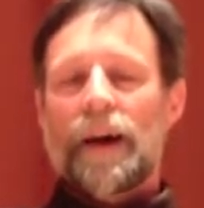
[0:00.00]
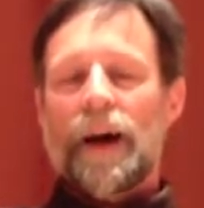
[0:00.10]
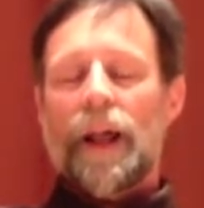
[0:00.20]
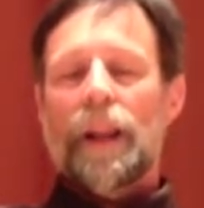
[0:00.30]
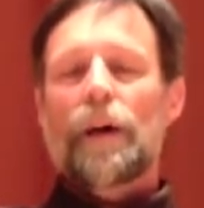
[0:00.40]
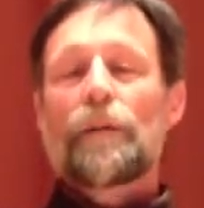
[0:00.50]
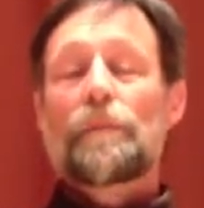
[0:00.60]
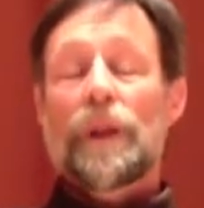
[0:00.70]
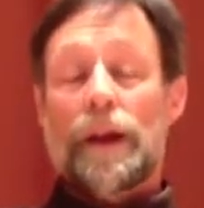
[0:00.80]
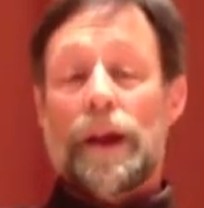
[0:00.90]
I love
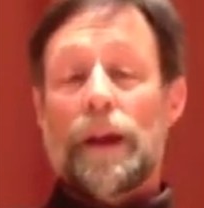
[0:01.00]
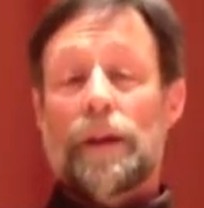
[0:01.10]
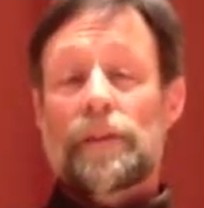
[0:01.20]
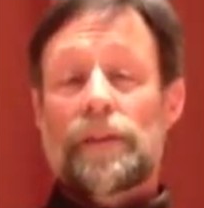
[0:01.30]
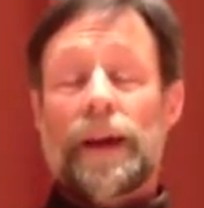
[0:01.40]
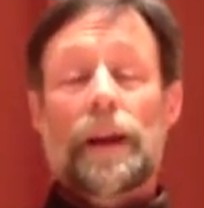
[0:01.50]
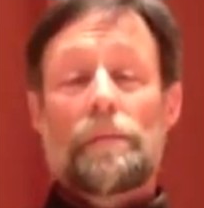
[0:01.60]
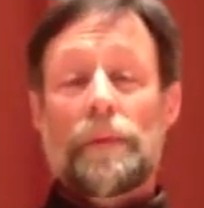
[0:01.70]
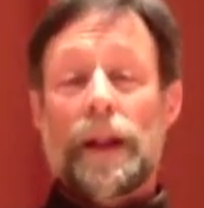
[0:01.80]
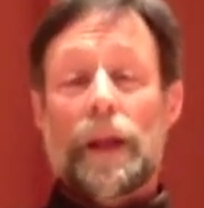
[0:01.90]
playing second
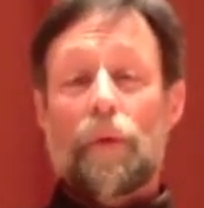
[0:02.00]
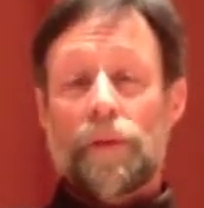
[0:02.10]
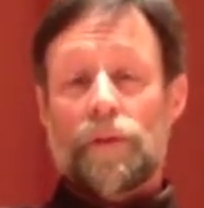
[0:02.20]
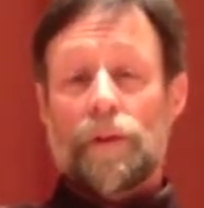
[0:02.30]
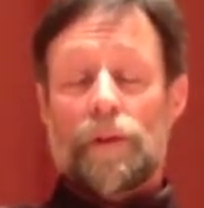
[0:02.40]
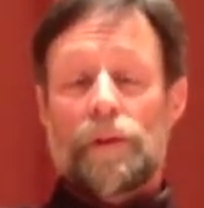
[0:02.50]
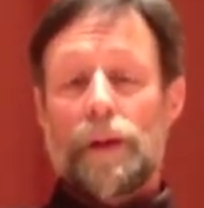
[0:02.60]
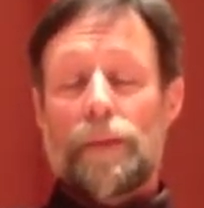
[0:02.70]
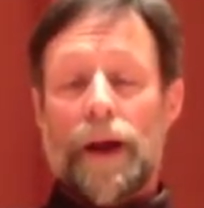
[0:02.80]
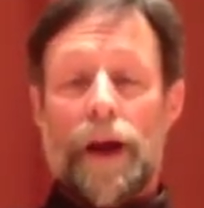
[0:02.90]
penny whistle
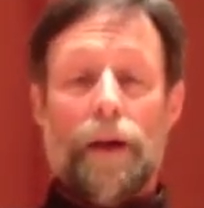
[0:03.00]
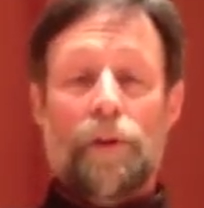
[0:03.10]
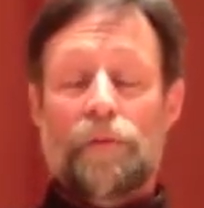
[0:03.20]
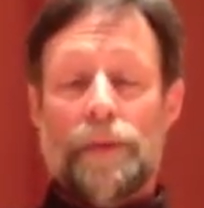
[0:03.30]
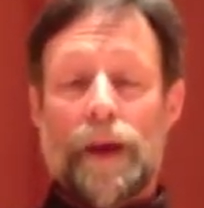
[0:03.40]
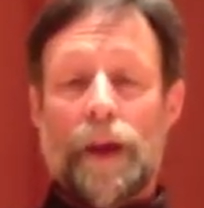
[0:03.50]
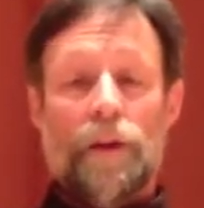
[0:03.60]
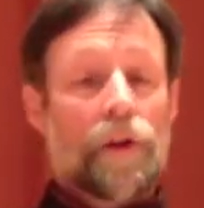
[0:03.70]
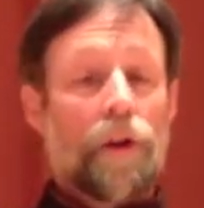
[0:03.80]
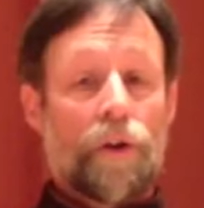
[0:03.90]
in my Irish band
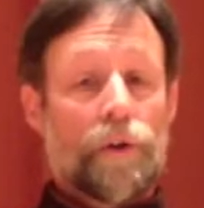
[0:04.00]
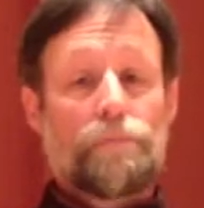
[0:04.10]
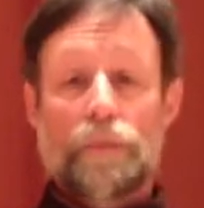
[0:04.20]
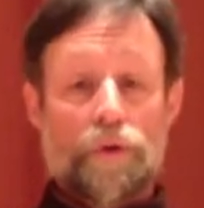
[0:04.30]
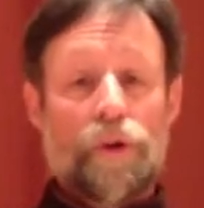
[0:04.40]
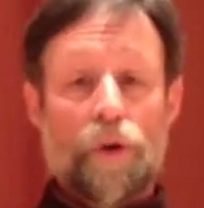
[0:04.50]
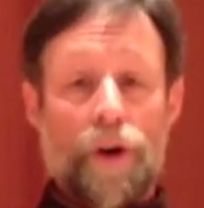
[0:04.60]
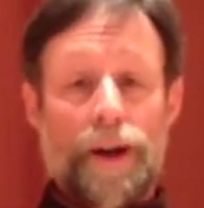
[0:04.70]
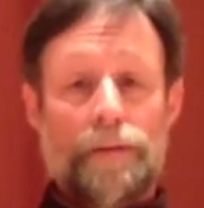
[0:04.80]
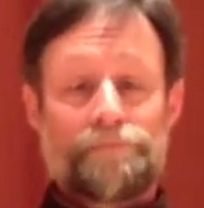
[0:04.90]
called Mooncoin.